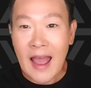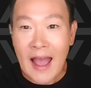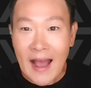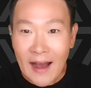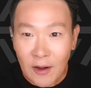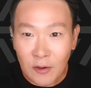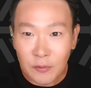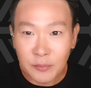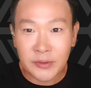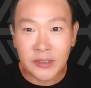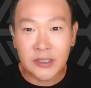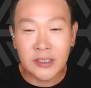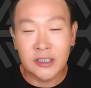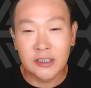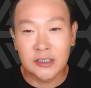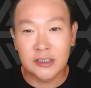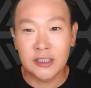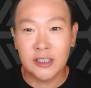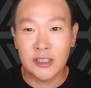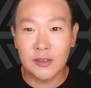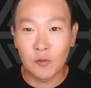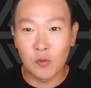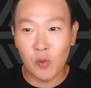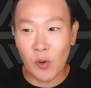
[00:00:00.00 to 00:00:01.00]
out because
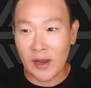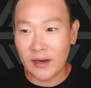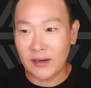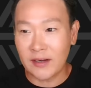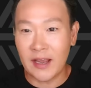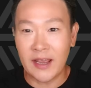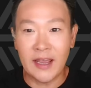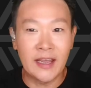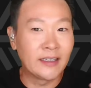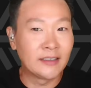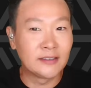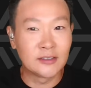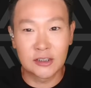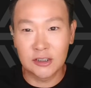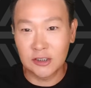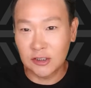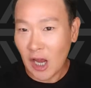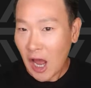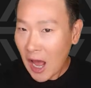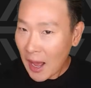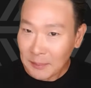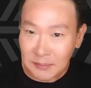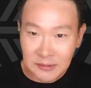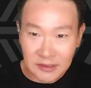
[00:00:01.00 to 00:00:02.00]
she went and
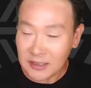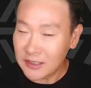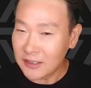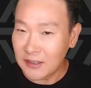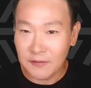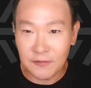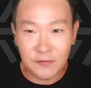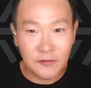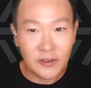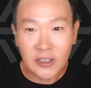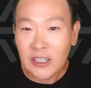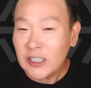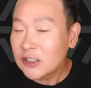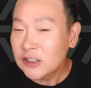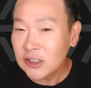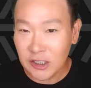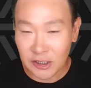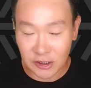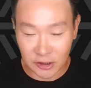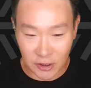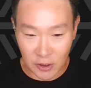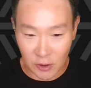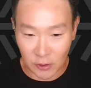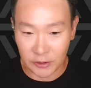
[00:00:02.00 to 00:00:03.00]
stopped an
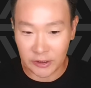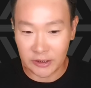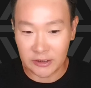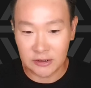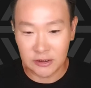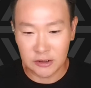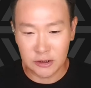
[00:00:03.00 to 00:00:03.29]
eviction notice.